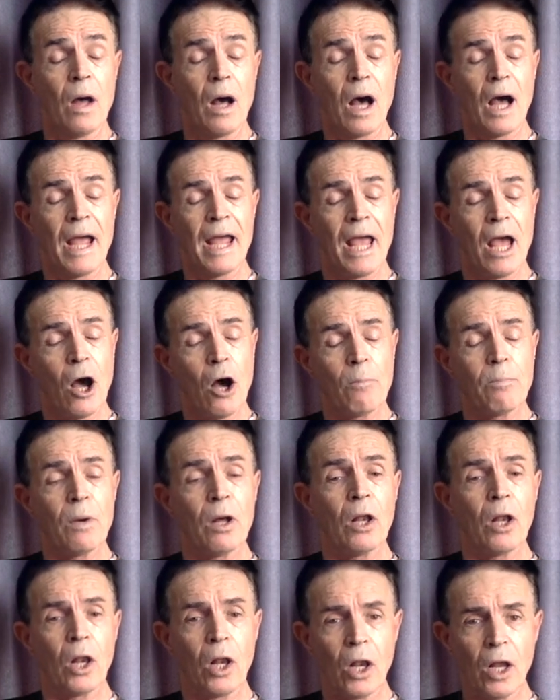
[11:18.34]
I help
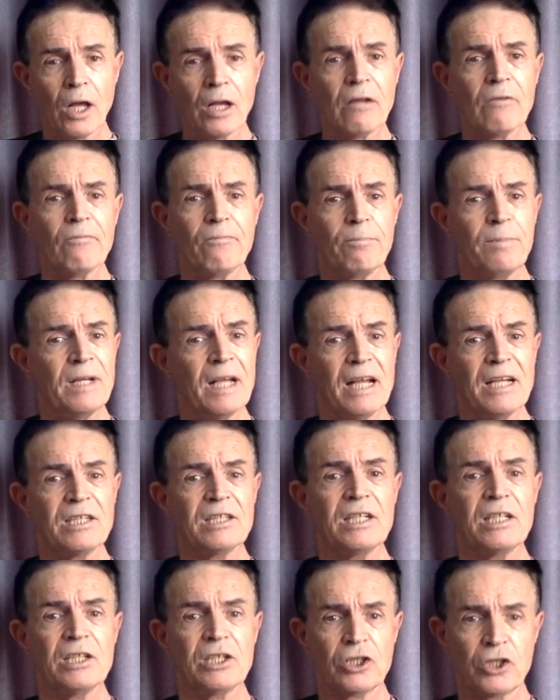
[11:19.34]
a lot of
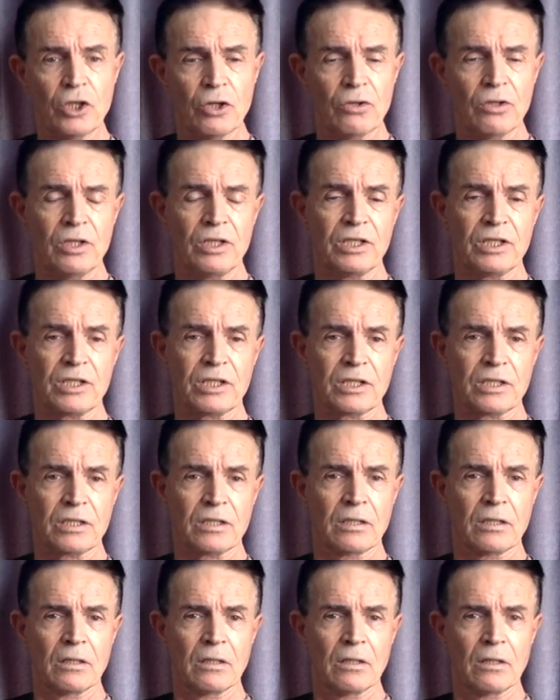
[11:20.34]
PhD students
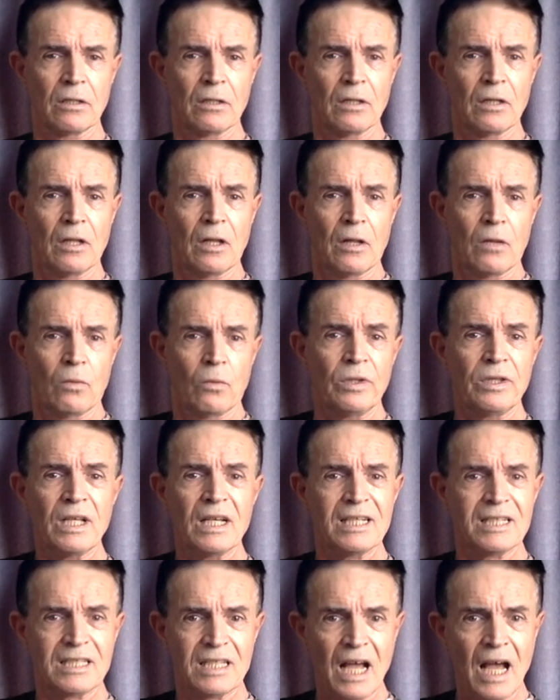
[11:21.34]
with
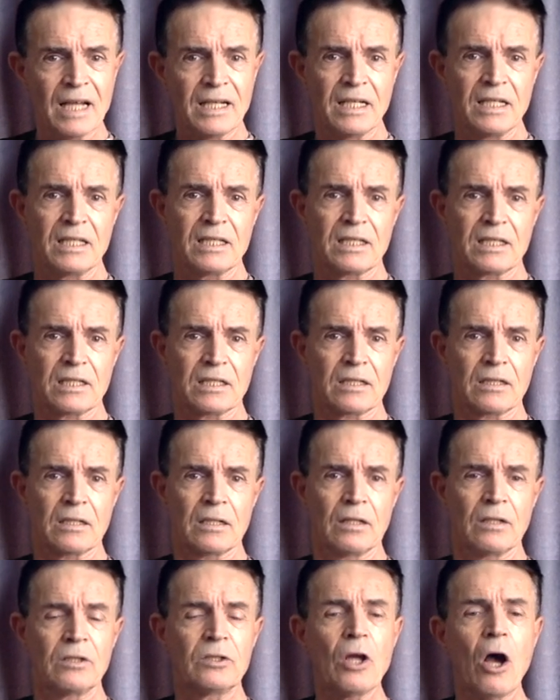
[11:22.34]
their studies.
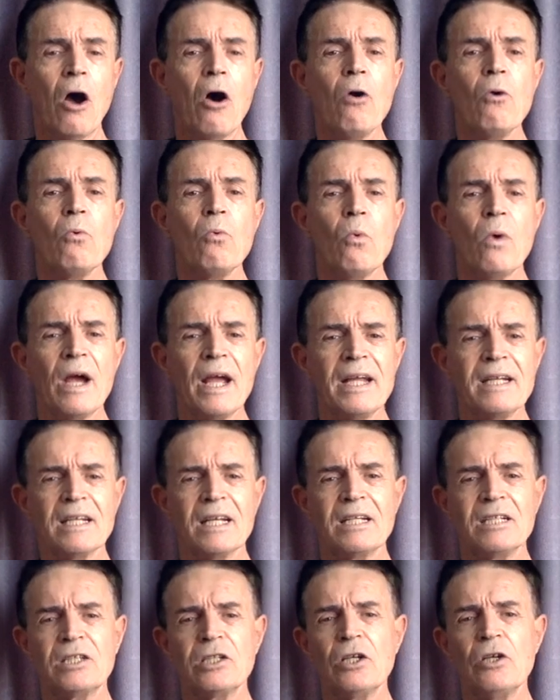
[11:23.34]
Don't wait
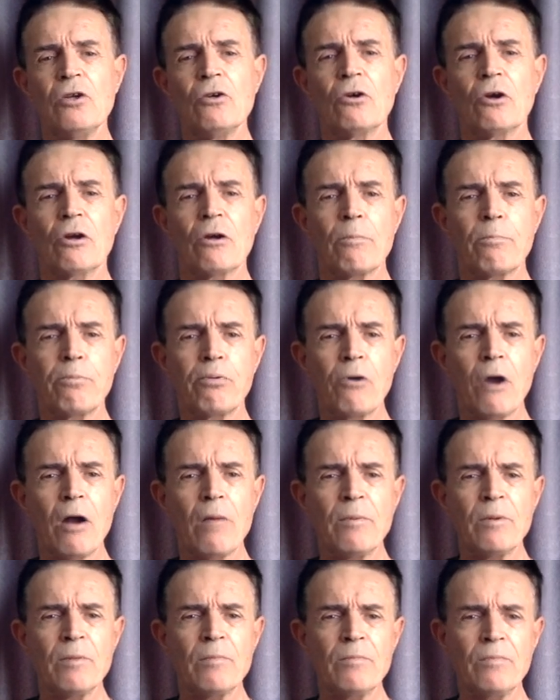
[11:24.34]
until you've got a
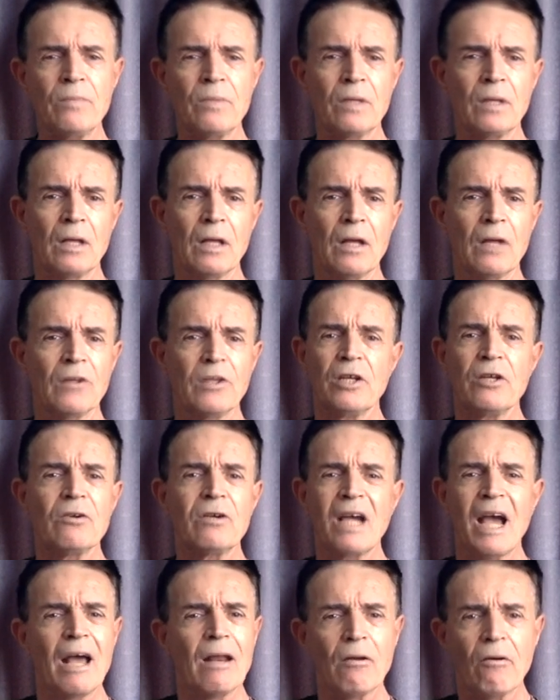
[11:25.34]
problem that you
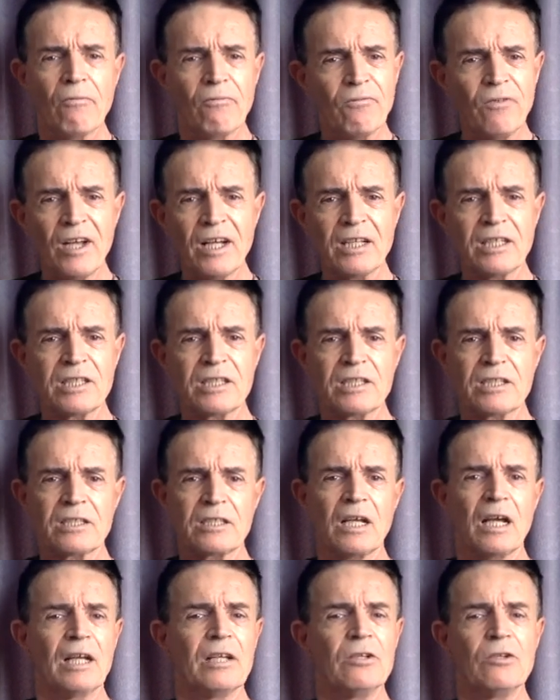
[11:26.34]
cannot
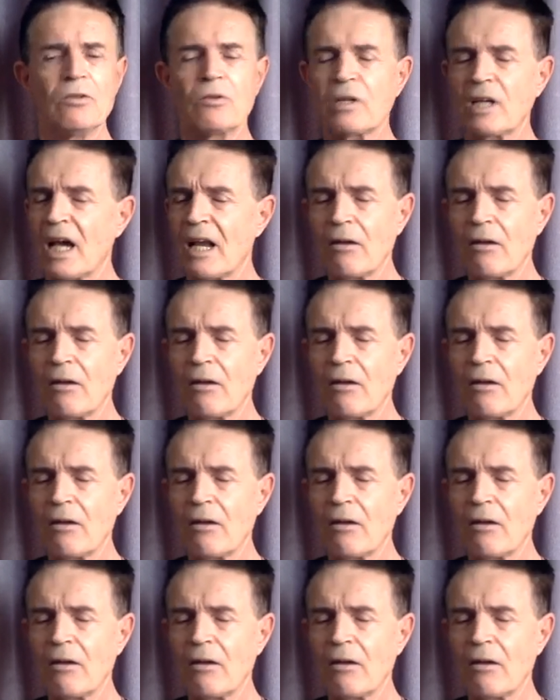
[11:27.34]
fix, and you're